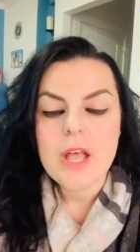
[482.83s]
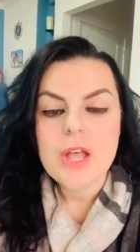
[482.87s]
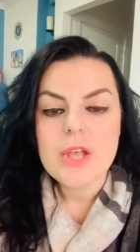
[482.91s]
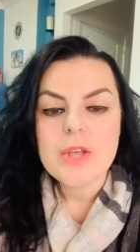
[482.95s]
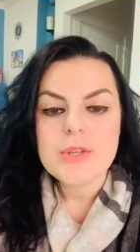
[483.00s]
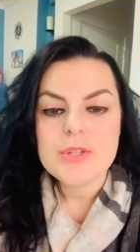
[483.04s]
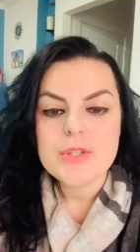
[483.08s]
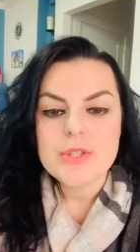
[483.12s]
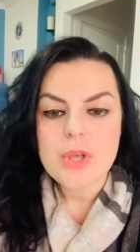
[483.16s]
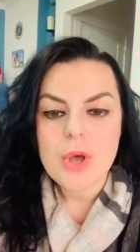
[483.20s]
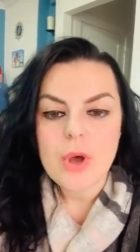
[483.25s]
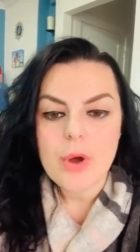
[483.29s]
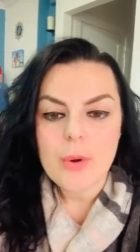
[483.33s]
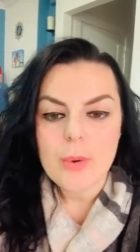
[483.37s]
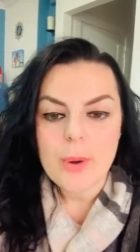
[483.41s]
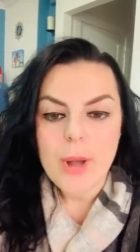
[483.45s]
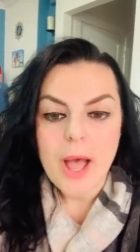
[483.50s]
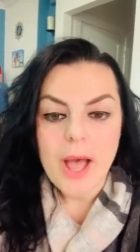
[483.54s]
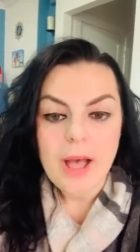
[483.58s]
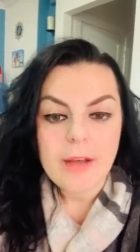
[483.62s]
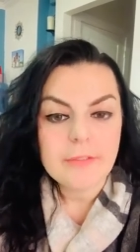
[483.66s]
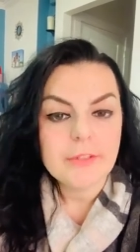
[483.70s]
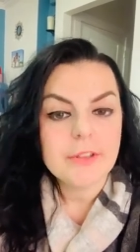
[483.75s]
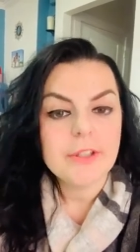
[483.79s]
So
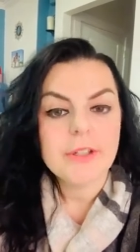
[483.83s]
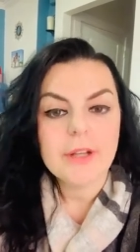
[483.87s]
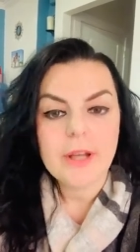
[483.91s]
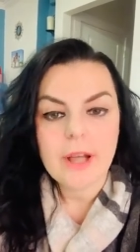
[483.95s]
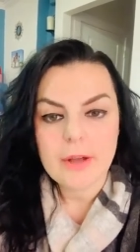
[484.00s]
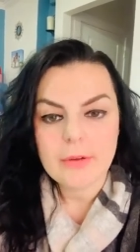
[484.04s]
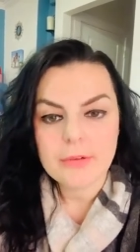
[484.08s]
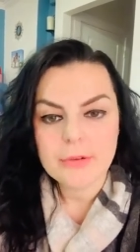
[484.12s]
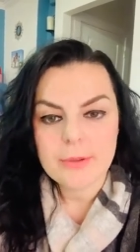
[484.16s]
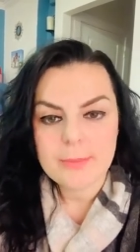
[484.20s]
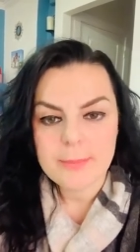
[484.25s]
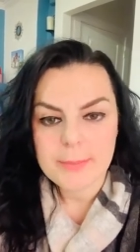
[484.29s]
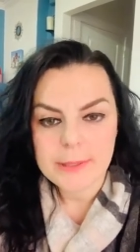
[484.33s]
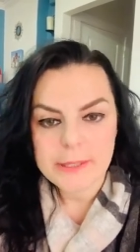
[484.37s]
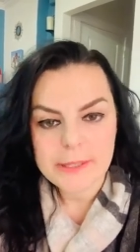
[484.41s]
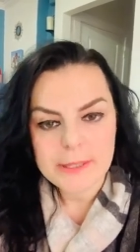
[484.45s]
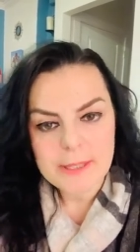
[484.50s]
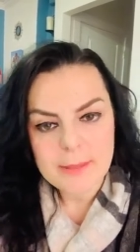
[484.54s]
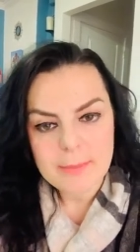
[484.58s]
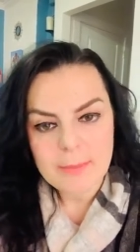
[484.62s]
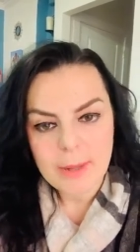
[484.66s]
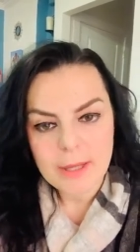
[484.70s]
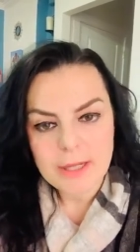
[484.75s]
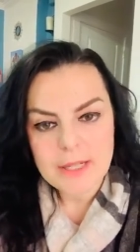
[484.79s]
having accountability
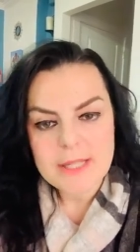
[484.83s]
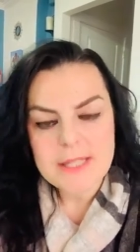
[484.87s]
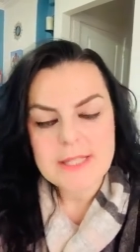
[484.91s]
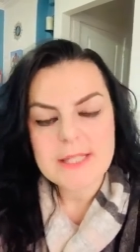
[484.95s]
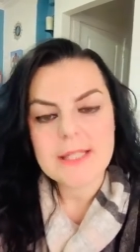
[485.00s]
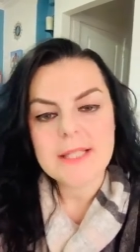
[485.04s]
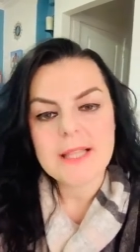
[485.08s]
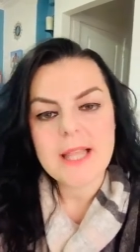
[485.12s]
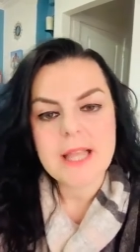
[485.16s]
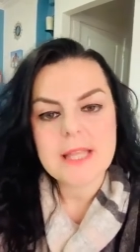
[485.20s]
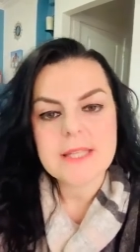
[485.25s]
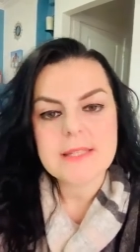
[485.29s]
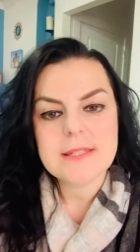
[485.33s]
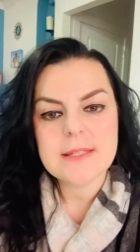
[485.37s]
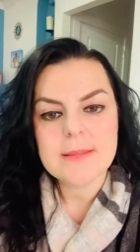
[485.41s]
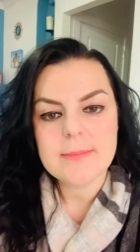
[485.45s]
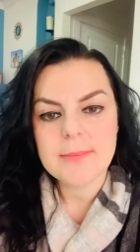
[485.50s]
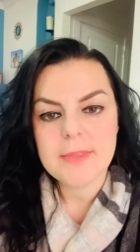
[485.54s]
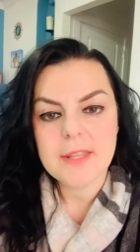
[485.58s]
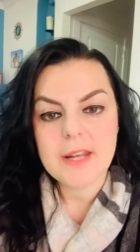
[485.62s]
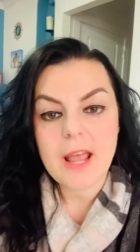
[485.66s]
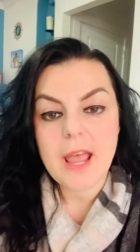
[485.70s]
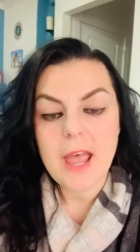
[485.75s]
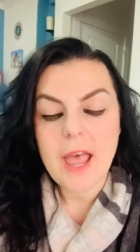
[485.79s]
buddy is the last tip
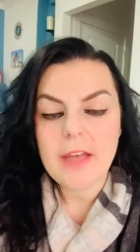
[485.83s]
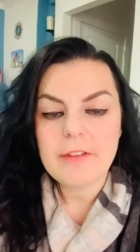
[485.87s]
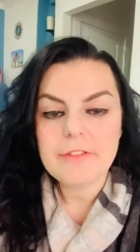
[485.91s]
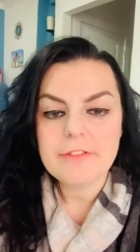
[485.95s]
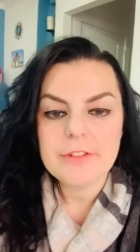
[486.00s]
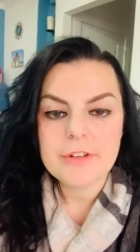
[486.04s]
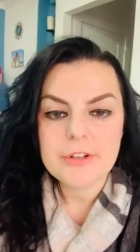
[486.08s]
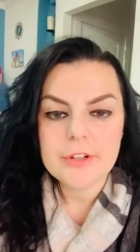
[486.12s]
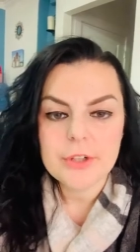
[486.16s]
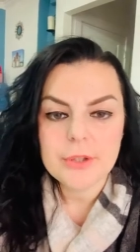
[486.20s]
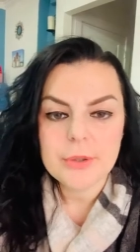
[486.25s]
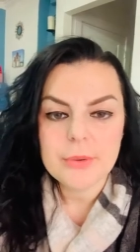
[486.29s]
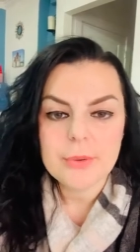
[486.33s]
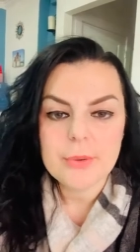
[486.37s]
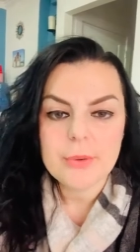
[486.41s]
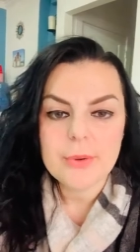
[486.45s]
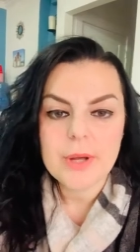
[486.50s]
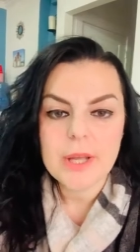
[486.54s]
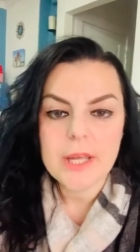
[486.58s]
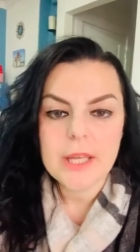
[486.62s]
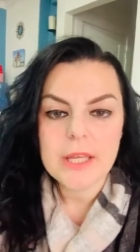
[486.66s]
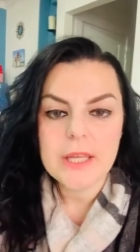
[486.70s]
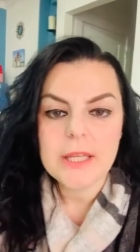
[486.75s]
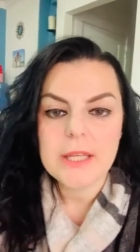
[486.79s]
that I have for you
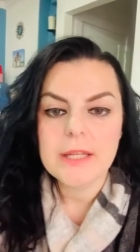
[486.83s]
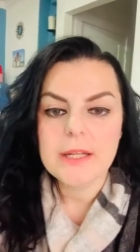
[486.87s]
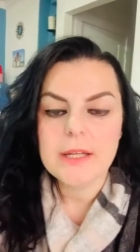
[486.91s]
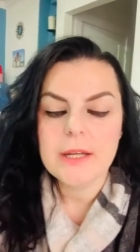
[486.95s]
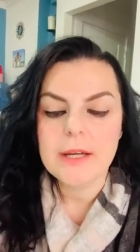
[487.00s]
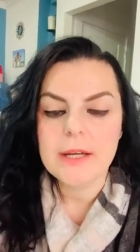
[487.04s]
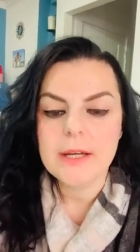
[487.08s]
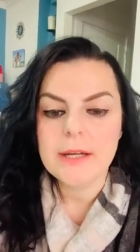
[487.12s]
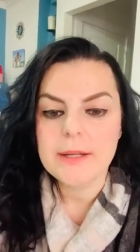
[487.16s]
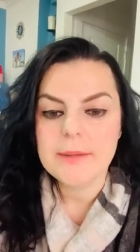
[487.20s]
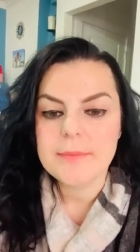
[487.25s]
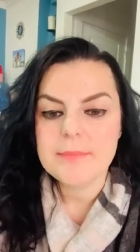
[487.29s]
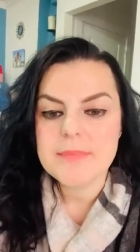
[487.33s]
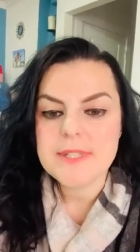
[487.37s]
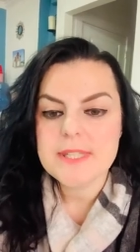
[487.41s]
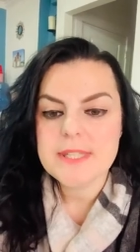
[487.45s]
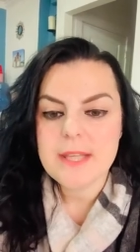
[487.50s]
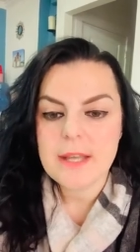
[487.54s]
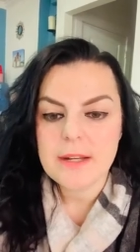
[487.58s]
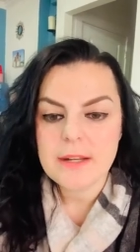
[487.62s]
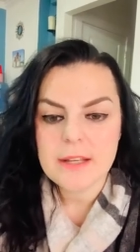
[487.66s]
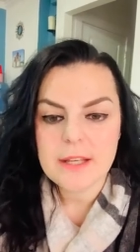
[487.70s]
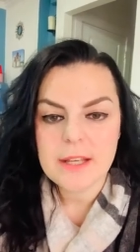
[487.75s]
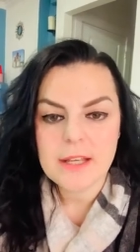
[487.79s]
in
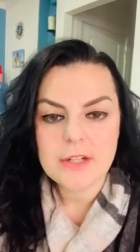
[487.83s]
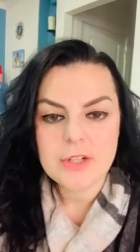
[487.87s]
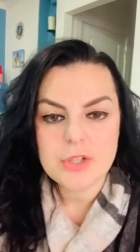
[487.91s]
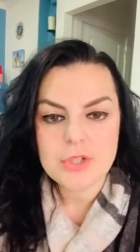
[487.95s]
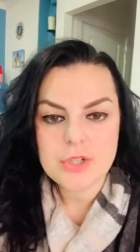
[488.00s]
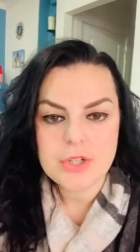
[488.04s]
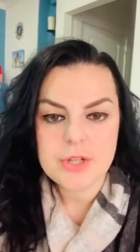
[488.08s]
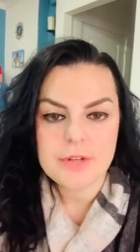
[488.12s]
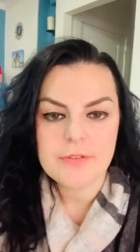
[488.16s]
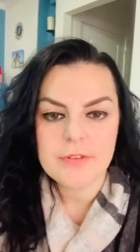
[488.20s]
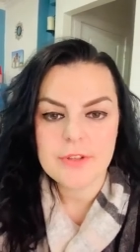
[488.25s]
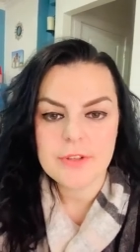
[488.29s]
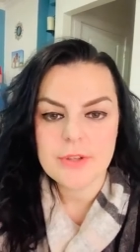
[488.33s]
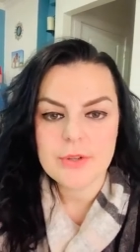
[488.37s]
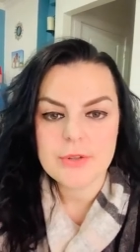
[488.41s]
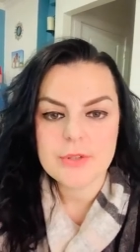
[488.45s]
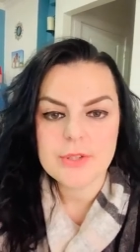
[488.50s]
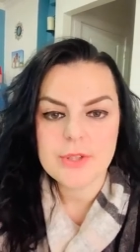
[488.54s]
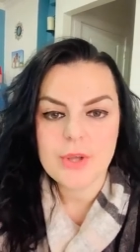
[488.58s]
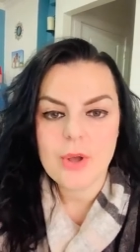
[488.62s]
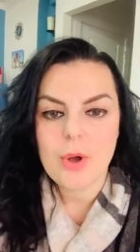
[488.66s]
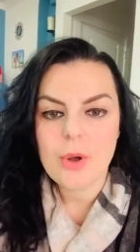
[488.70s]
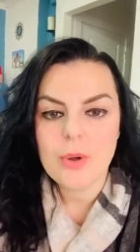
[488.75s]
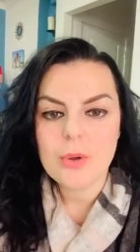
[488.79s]
setting and achieving those
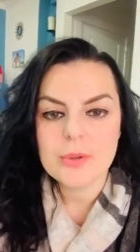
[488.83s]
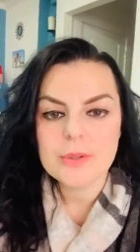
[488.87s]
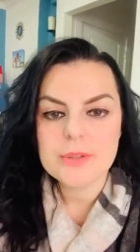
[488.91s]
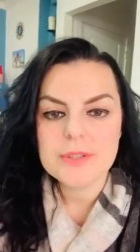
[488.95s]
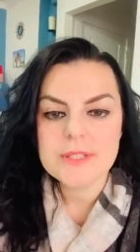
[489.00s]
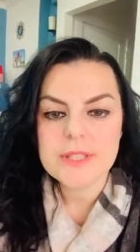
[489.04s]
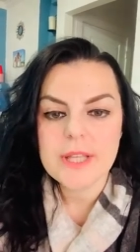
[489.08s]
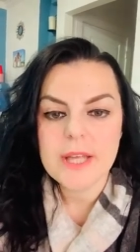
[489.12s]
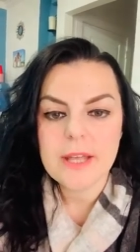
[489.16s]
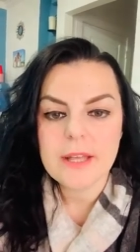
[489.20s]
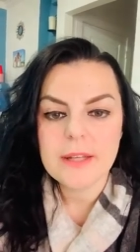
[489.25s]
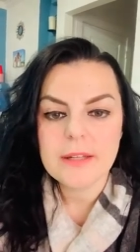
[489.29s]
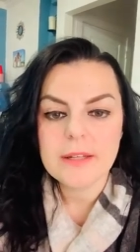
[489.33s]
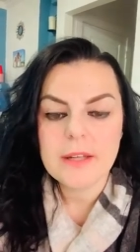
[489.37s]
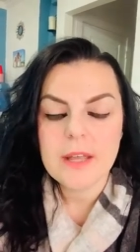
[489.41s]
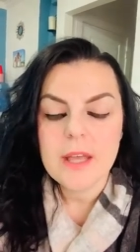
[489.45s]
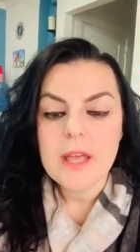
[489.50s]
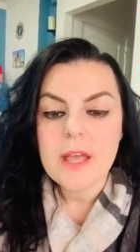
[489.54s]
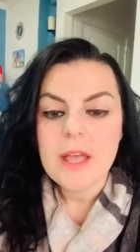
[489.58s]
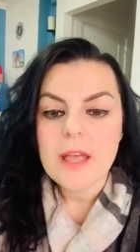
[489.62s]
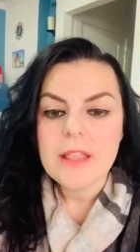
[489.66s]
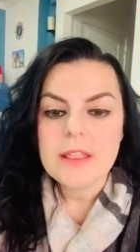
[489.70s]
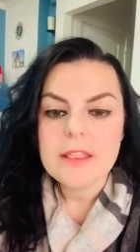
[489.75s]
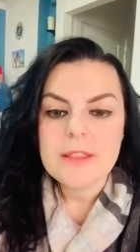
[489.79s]
goals. And
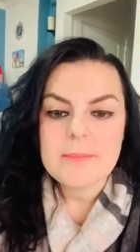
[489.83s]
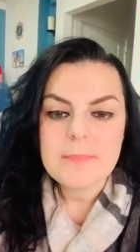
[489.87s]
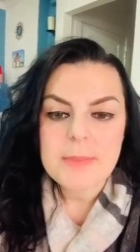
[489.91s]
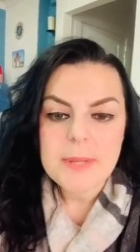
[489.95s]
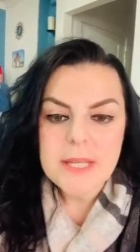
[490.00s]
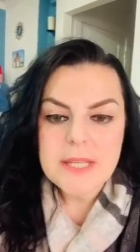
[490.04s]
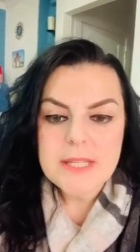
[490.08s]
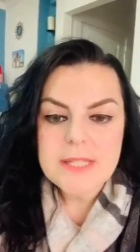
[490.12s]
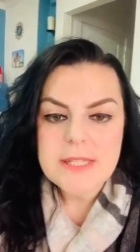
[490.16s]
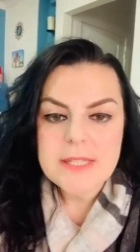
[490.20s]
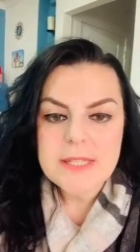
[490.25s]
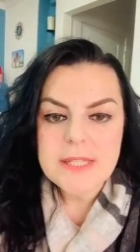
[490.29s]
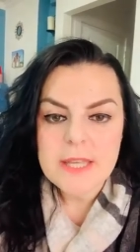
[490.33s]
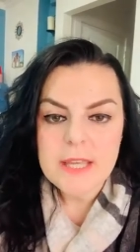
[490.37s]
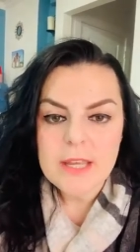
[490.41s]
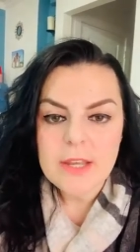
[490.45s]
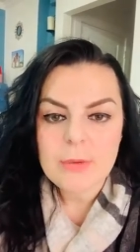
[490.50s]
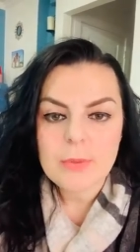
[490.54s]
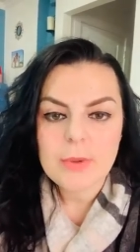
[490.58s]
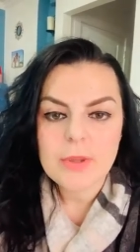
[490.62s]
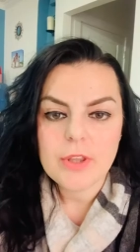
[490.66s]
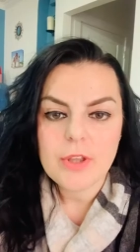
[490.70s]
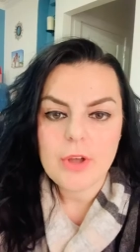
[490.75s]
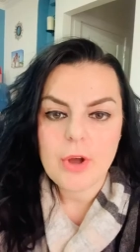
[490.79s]
the biggest thing
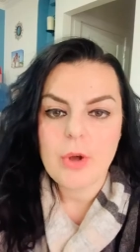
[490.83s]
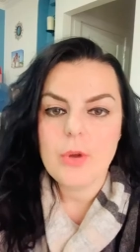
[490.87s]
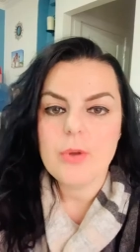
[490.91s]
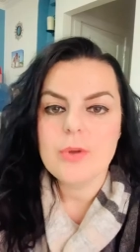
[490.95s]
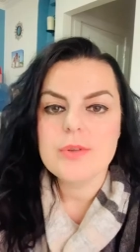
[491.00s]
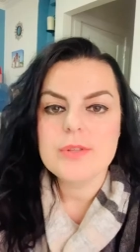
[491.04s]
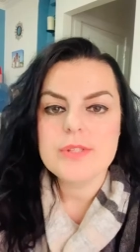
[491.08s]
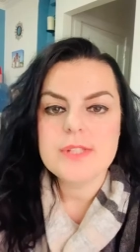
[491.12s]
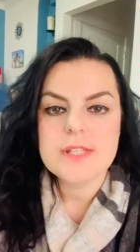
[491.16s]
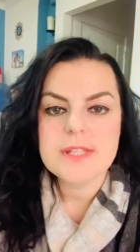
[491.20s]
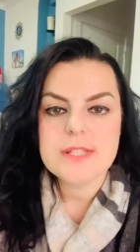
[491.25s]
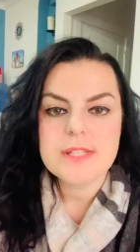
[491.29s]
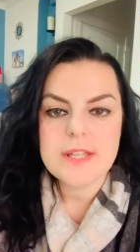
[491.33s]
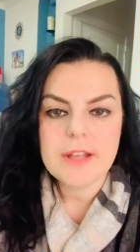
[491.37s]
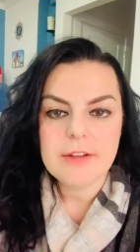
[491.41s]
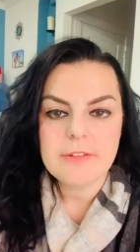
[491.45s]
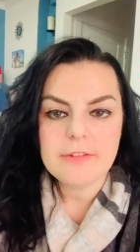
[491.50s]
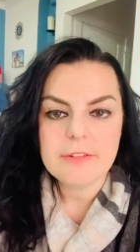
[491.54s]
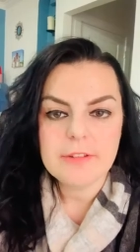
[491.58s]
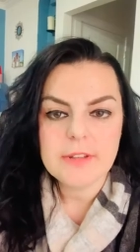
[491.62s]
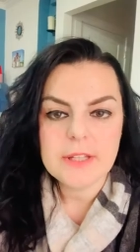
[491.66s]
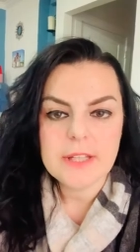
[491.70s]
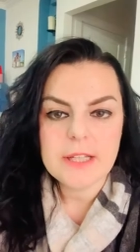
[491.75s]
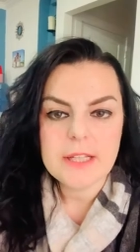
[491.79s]
with goals is
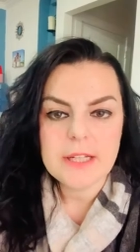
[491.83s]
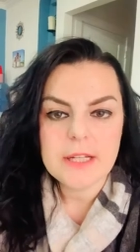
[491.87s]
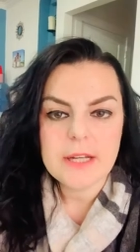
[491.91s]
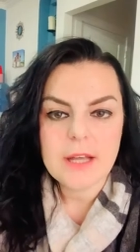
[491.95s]
definitely